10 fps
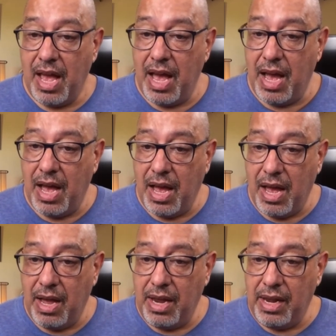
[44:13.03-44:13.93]

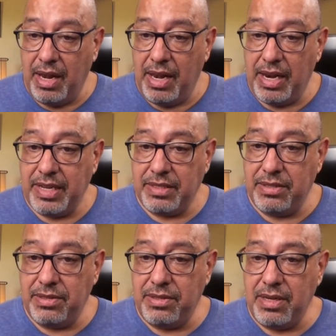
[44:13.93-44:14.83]
Let's
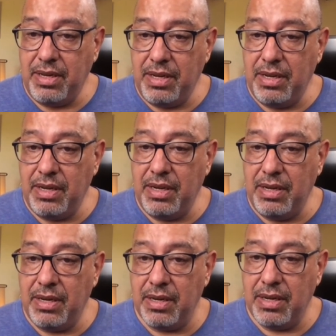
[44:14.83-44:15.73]

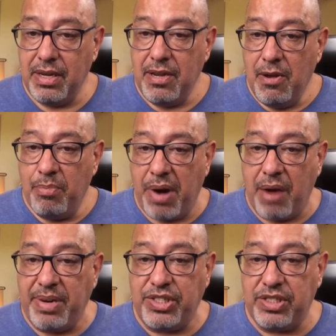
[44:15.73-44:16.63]
see.
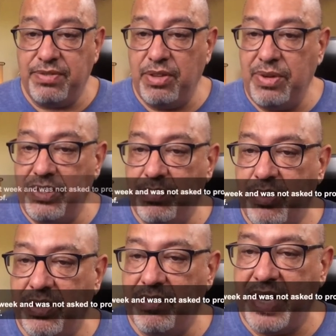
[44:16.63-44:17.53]
Barbara just flew into
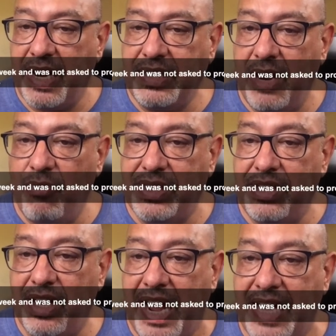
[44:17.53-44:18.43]
Puerto Vallarta and was
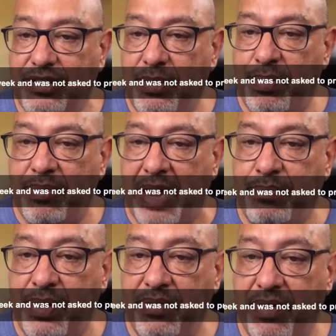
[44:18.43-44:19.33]
not asked to provide
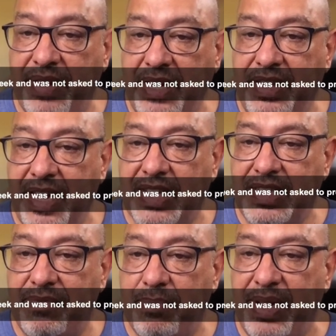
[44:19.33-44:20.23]
proof of anything, has
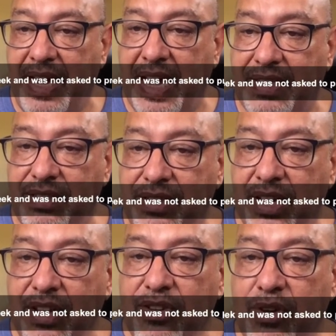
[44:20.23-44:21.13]
never been asked
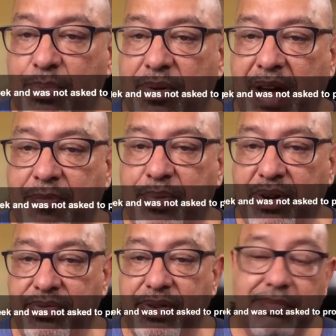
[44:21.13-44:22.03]
to provide
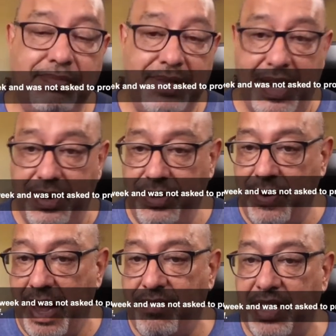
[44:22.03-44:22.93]
proof. There you
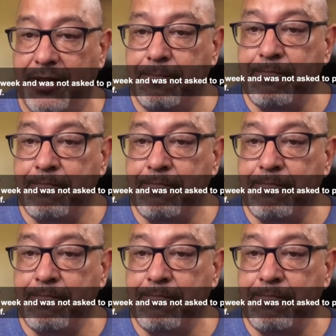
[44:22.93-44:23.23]
have it.